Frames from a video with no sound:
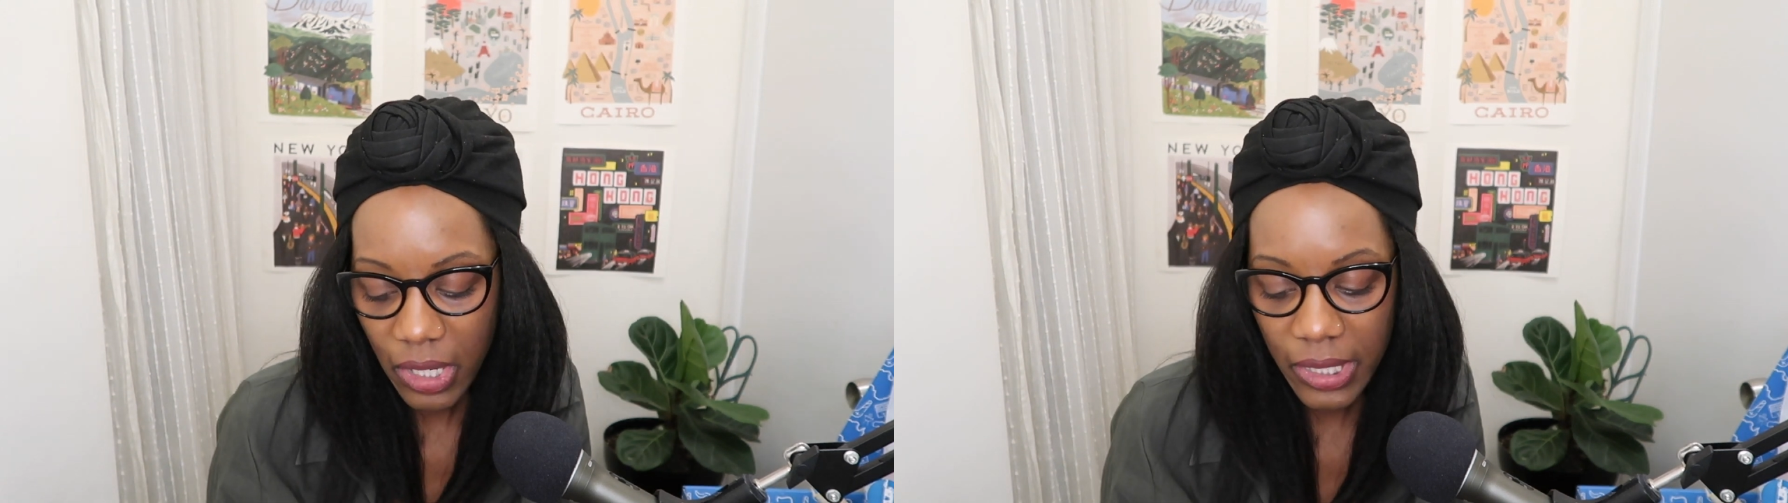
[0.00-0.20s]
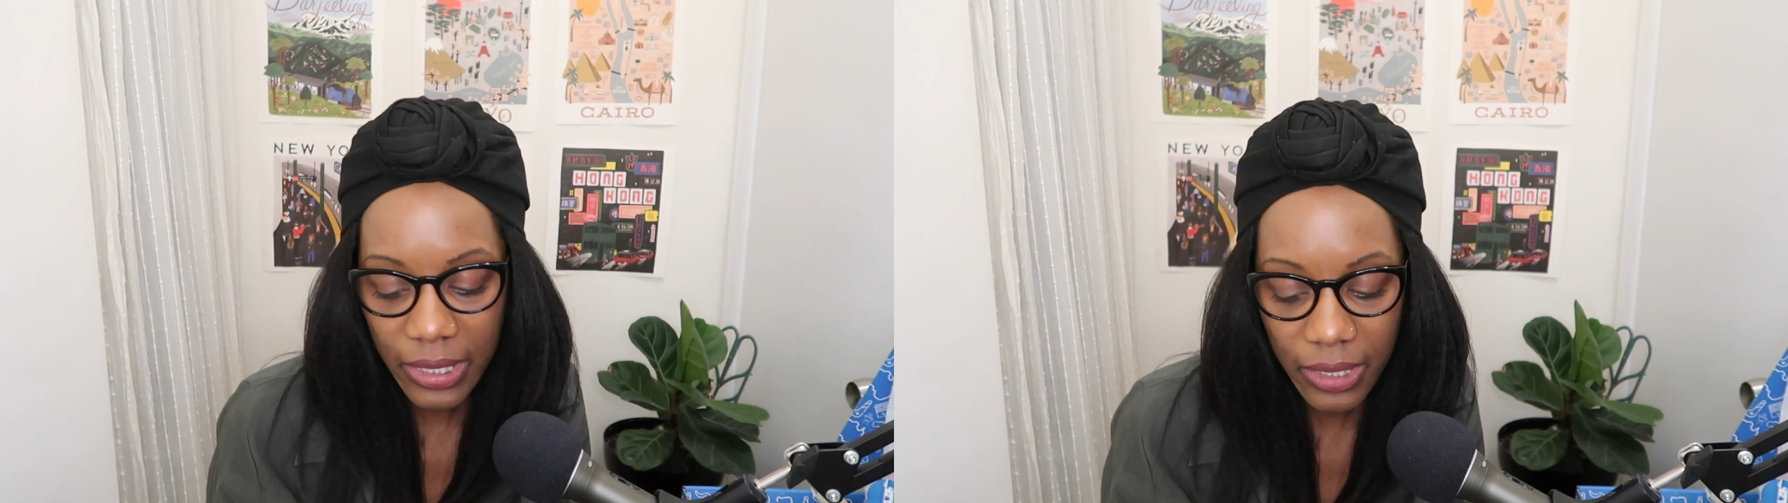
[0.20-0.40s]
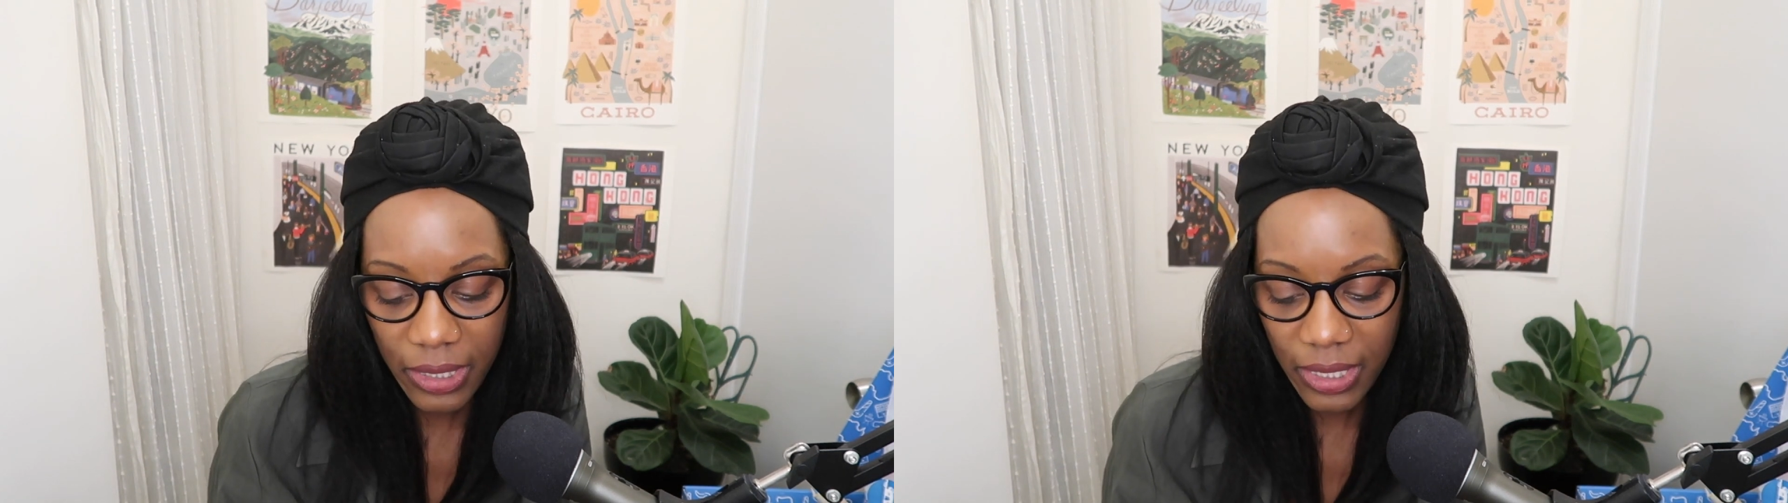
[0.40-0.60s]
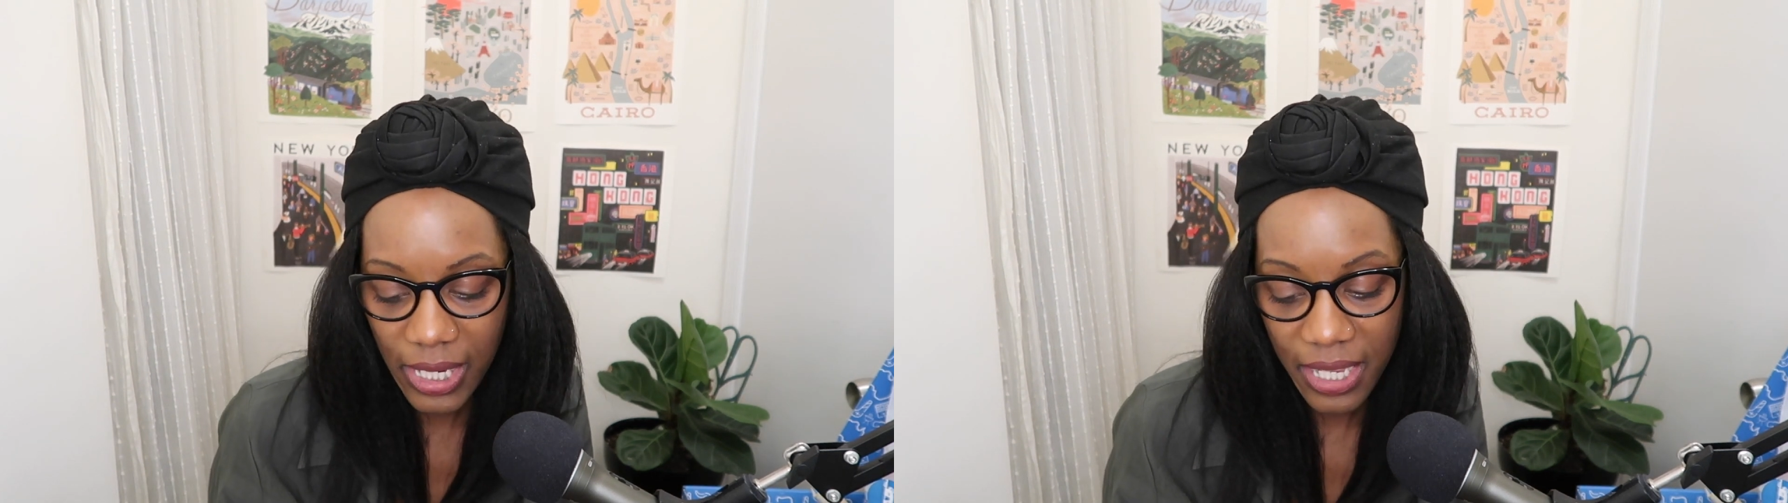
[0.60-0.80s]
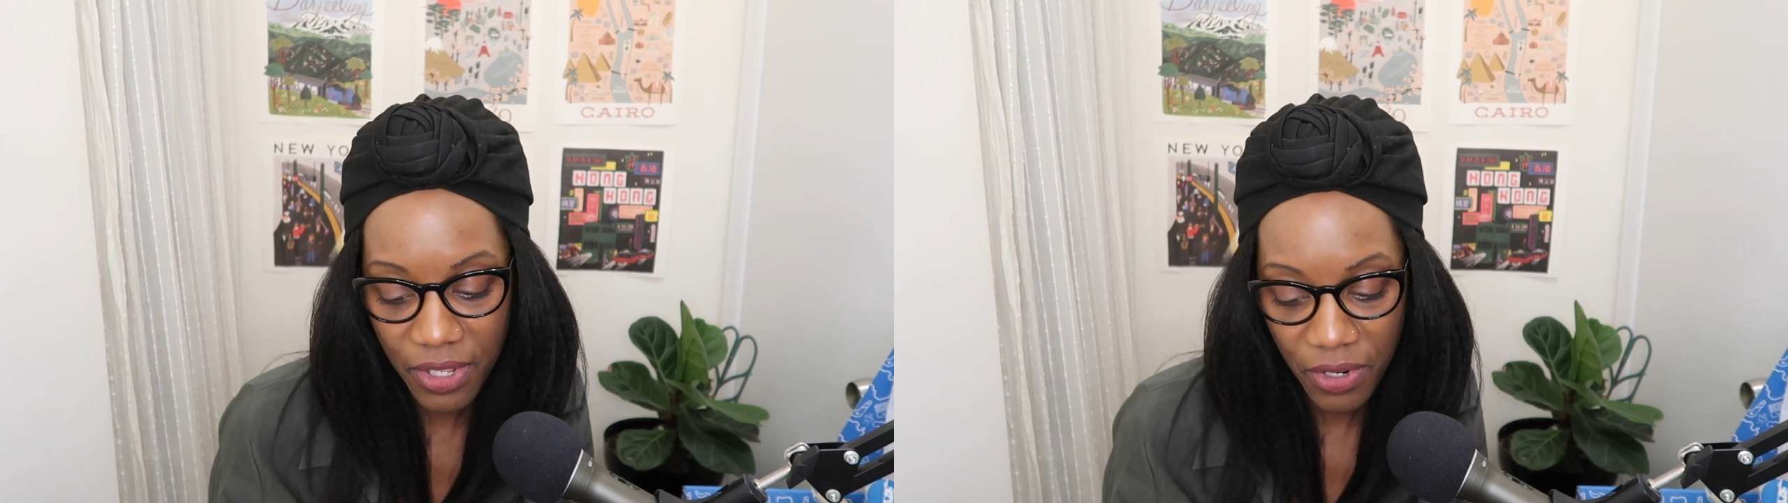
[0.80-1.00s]
does this
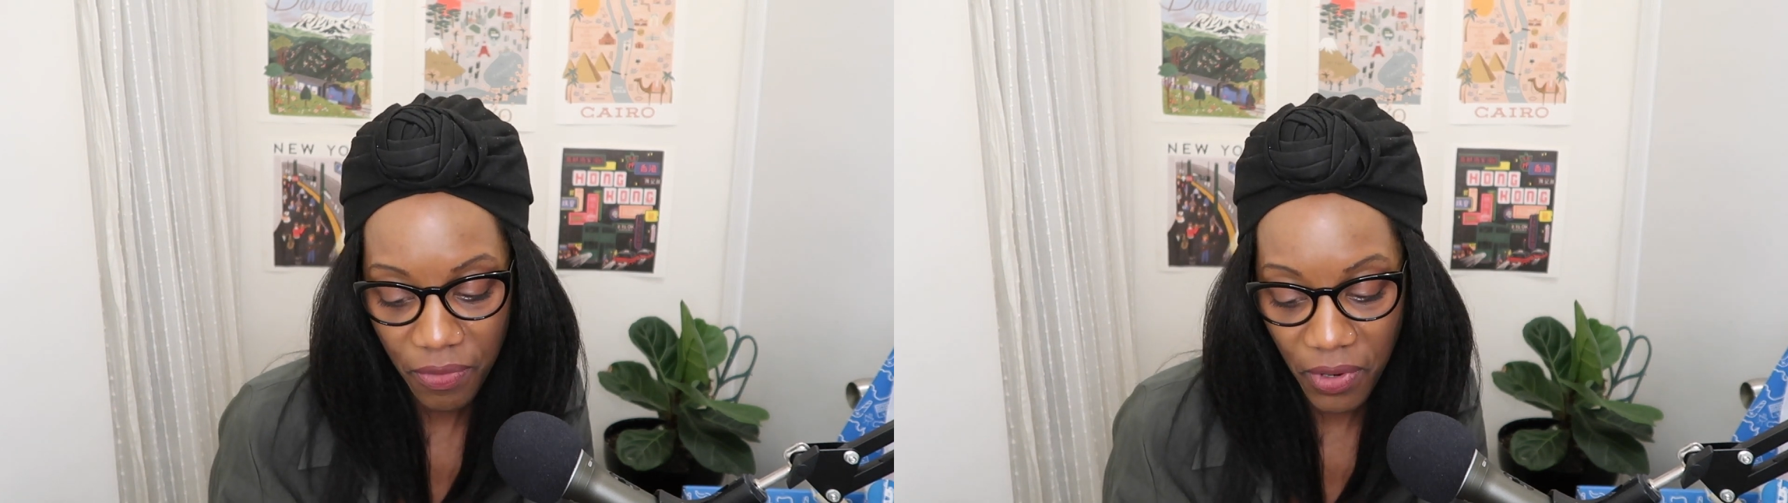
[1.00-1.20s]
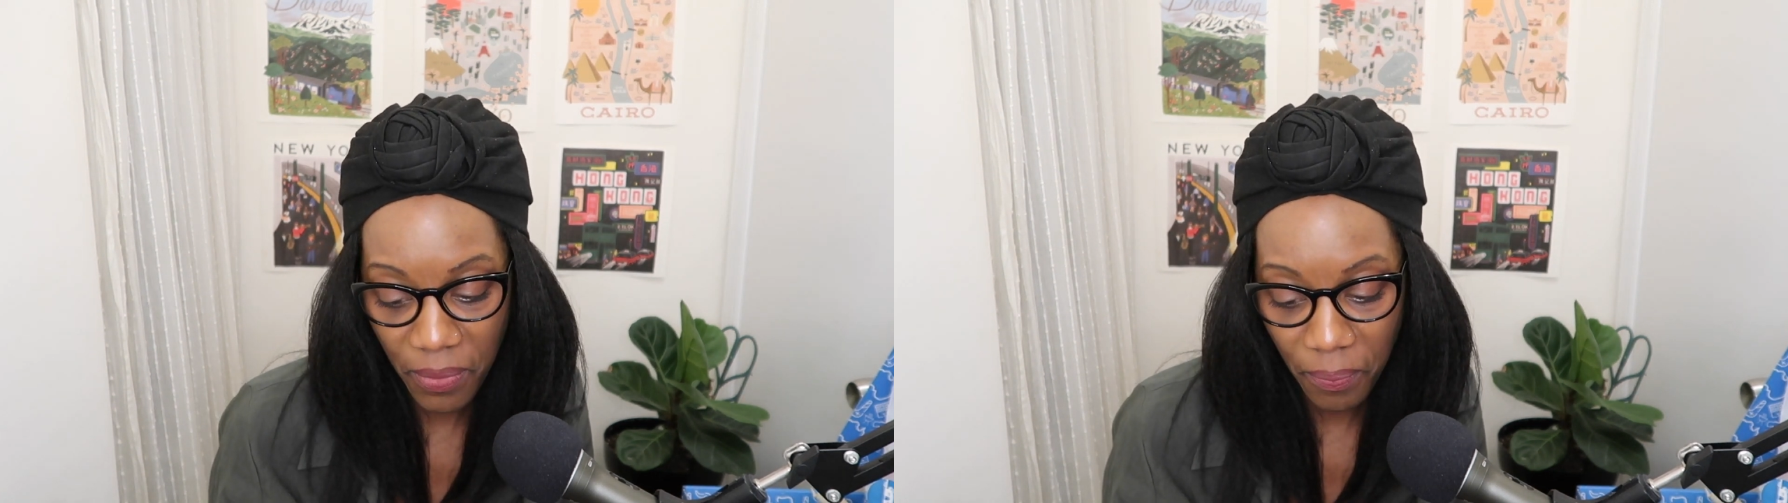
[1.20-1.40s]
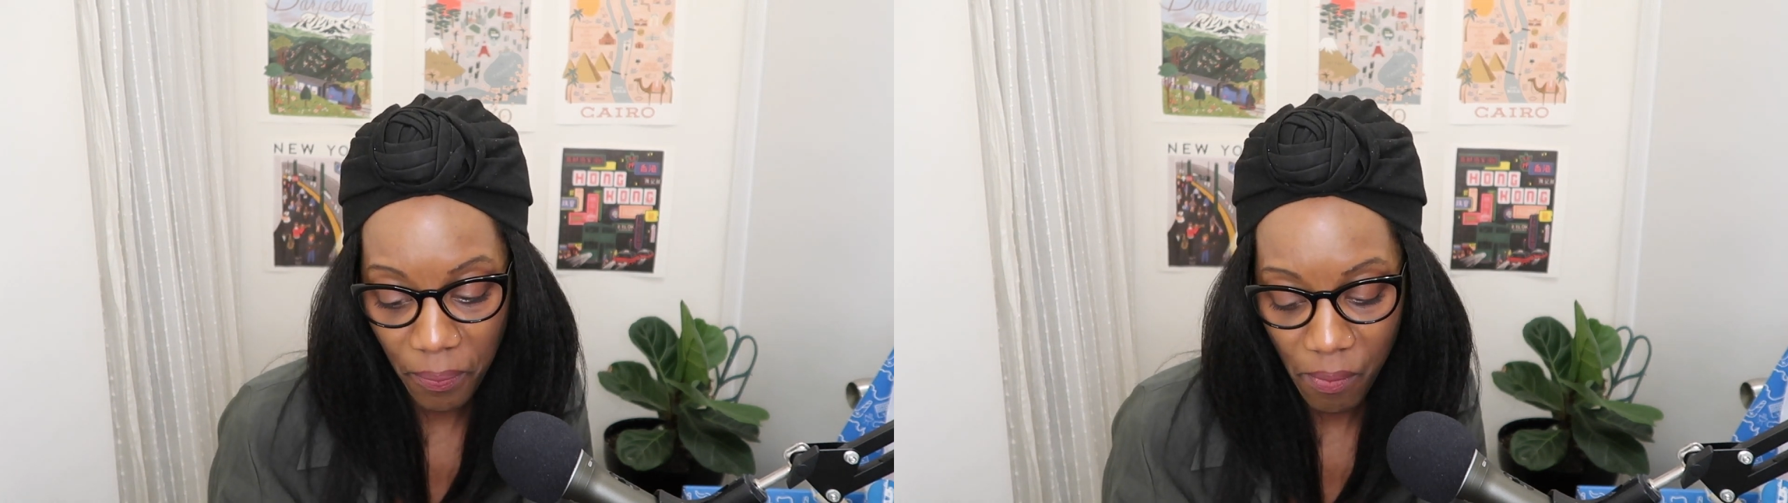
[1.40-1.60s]
taste different